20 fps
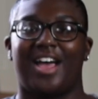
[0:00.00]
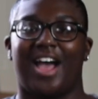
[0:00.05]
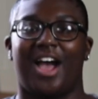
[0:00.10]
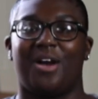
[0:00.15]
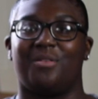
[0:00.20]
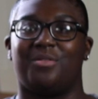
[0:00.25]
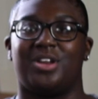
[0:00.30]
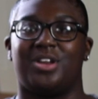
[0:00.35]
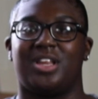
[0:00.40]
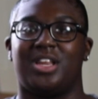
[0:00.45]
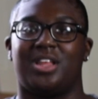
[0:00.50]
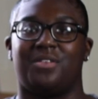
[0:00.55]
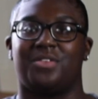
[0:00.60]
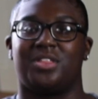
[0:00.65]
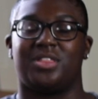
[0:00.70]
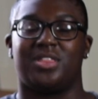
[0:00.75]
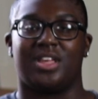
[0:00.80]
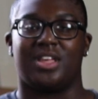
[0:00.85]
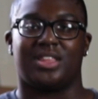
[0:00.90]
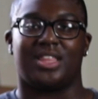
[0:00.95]
I wouldn't
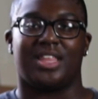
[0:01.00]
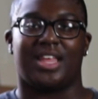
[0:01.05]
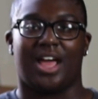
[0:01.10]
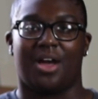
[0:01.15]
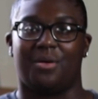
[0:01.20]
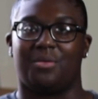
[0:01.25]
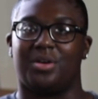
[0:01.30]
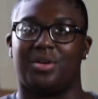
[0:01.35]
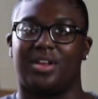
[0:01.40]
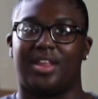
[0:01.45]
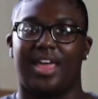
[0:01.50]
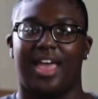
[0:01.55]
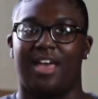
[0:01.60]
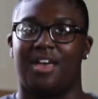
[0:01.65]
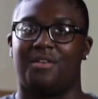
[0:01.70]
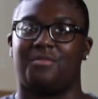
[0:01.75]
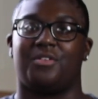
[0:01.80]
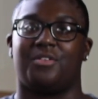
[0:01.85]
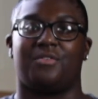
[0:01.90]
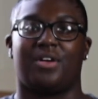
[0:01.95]
even think that I would
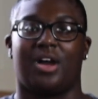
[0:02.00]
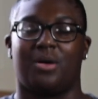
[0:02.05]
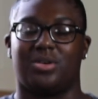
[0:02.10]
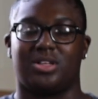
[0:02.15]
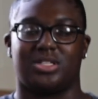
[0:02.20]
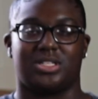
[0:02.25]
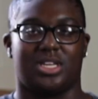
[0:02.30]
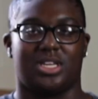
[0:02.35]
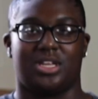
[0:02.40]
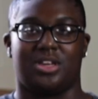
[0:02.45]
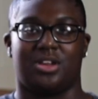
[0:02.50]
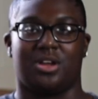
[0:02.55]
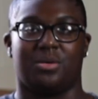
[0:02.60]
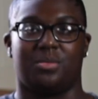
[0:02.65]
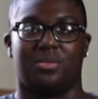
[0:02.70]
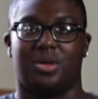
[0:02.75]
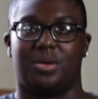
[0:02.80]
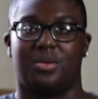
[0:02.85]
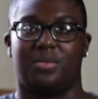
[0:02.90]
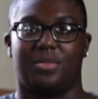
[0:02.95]
have if I wasn't in
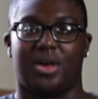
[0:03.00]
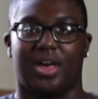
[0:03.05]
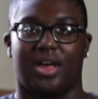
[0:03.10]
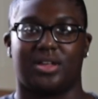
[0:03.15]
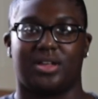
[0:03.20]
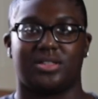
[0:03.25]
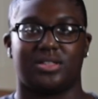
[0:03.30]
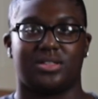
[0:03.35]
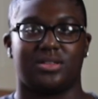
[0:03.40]
Urban Impact.